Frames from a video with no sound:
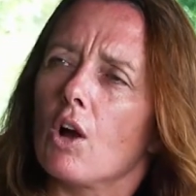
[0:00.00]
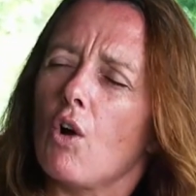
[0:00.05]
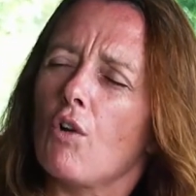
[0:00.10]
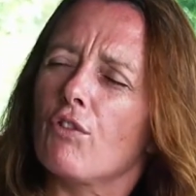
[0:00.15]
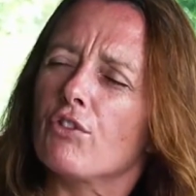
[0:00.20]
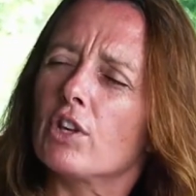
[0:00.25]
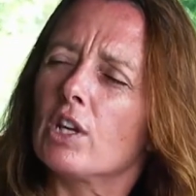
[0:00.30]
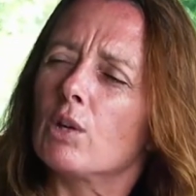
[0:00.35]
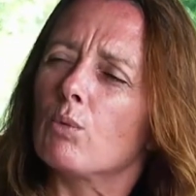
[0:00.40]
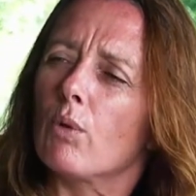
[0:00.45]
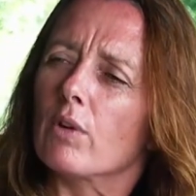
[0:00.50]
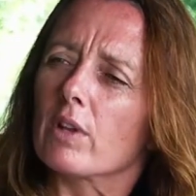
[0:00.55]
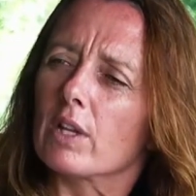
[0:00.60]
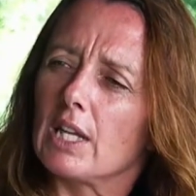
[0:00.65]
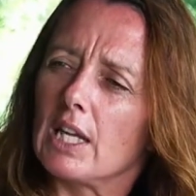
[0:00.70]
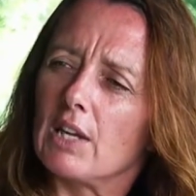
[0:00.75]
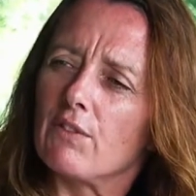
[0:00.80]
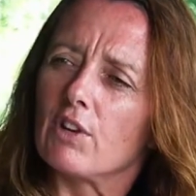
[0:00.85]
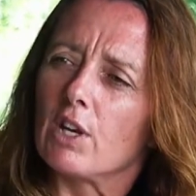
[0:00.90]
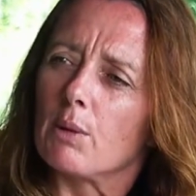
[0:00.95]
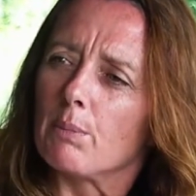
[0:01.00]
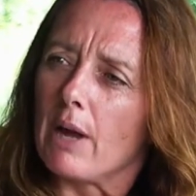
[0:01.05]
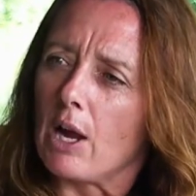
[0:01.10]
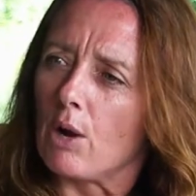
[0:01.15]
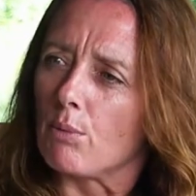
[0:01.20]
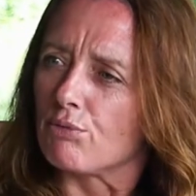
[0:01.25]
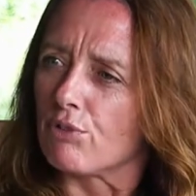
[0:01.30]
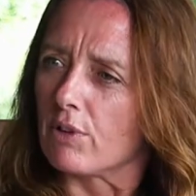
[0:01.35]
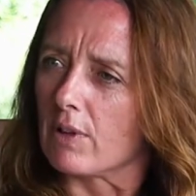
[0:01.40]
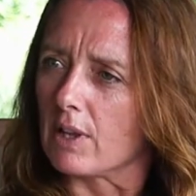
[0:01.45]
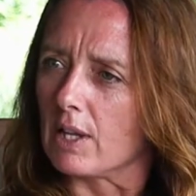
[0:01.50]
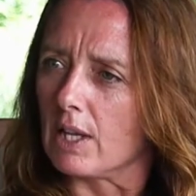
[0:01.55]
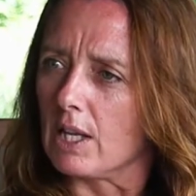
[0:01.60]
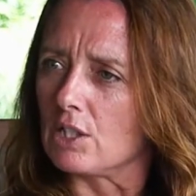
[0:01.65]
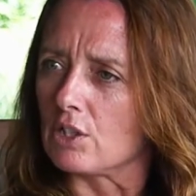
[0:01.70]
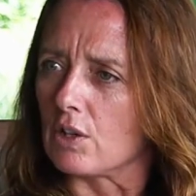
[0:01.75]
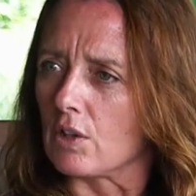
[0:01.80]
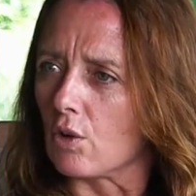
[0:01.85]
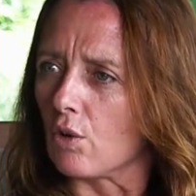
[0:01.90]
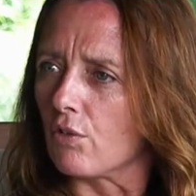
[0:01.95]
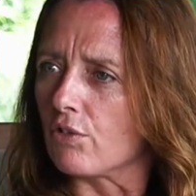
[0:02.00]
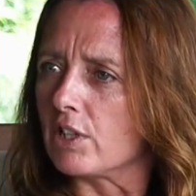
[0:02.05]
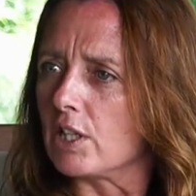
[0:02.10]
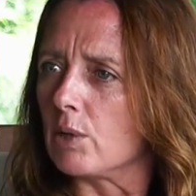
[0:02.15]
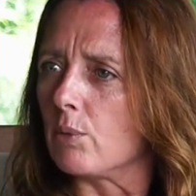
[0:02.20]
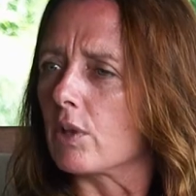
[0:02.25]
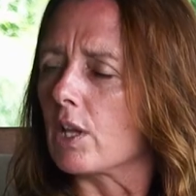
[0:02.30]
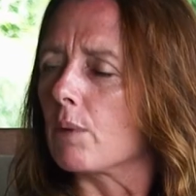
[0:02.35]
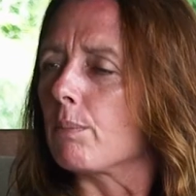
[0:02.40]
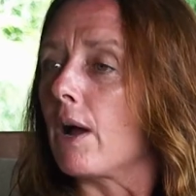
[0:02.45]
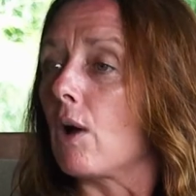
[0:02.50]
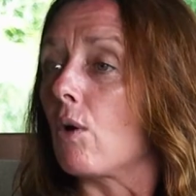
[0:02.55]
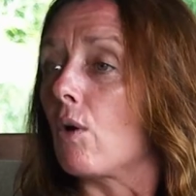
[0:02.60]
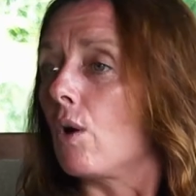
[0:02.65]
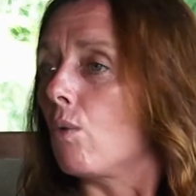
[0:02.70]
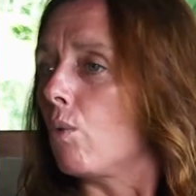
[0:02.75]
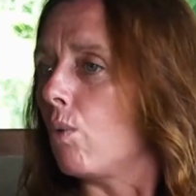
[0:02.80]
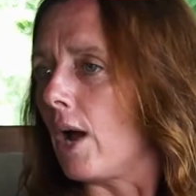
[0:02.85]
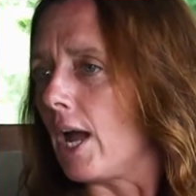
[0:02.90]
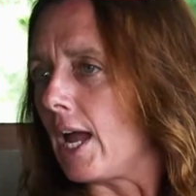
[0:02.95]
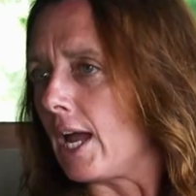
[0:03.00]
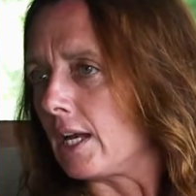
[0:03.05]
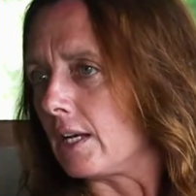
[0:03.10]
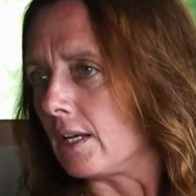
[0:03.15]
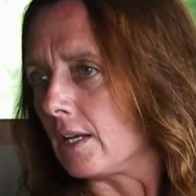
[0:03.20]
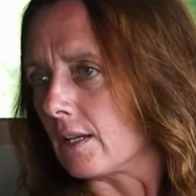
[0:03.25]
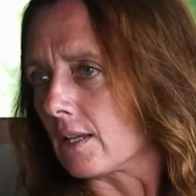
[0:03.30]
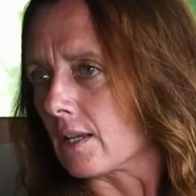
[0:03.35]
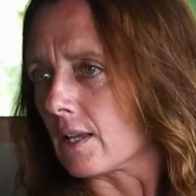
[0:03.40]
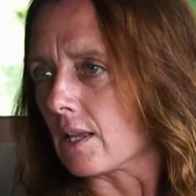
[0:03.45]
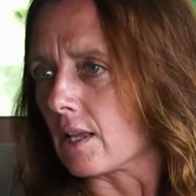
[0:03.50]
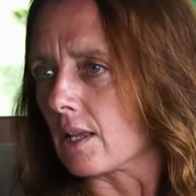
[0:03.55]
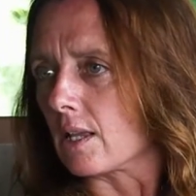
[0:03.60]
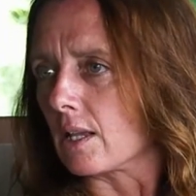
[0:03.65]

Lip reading: often it wasn't even about procedures. Often it was about awareness.